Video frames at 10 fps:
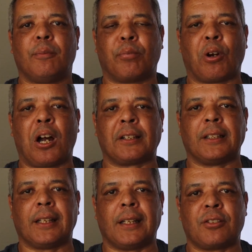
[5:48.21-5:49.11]

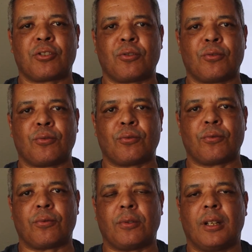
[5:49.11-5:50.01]
broadly
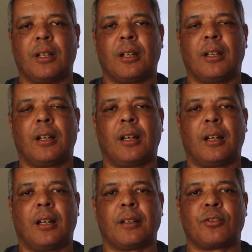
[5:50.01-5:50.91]
to
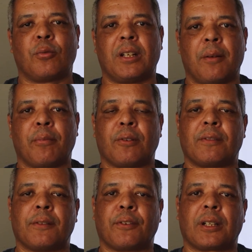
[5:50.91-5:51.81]
a number
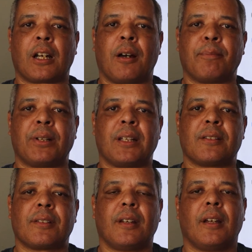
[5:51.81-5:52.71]
of different
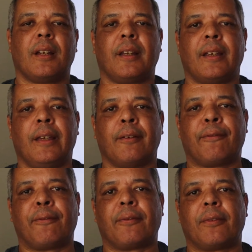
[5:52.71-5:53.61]
companies.
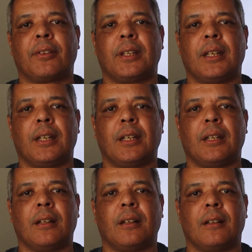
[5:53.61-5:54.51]
If
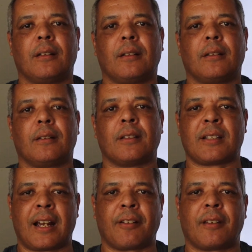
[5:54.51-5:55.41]
the
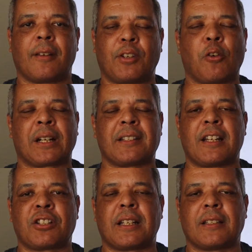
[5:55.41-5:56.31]

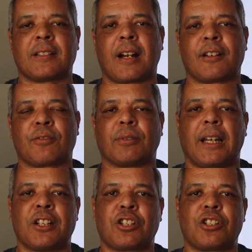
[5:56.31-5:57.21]
organization that desires a
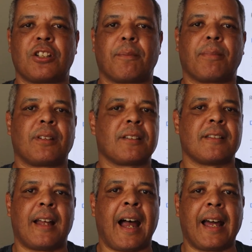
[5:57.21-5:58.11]
relationship is
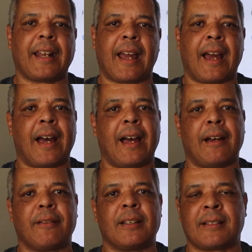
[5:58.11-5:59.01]
not
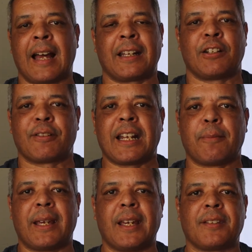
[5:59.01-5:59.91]
in their
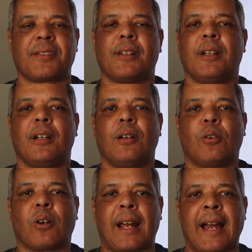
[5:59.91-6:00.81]
database
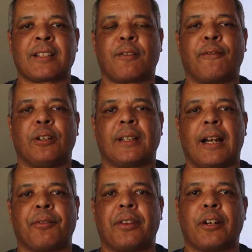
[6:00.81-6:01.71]
or hasn't filled
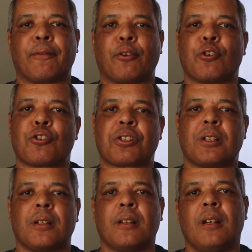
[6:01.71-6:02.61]
out their
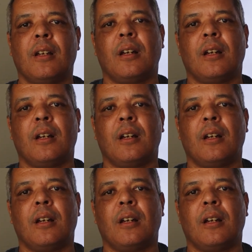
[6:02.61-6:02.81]
version